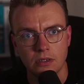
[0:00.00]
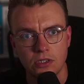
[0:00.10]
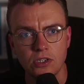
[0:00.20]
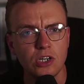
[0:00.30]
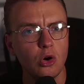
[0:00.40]

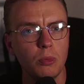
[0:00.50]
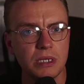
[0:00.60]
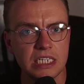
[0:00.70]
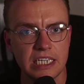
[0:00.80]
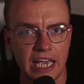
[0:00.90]
You can go and be
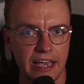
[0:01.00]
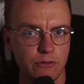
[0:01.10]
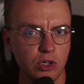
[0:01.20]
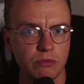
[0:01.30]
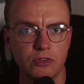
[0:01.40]
safe.
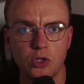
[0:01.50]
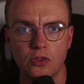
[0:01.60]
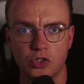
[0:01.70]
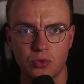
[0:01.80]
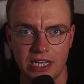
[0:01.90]
You can follow
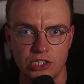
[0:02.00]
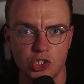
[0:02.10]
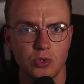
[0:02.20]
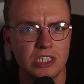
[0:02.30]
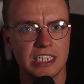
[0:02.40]
the trends.
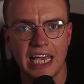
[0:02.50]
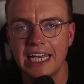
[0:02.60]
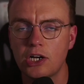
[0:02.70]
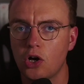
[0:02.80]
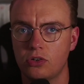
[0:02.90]
You can
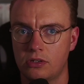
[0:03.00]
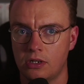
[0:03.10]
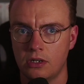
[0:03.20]
take on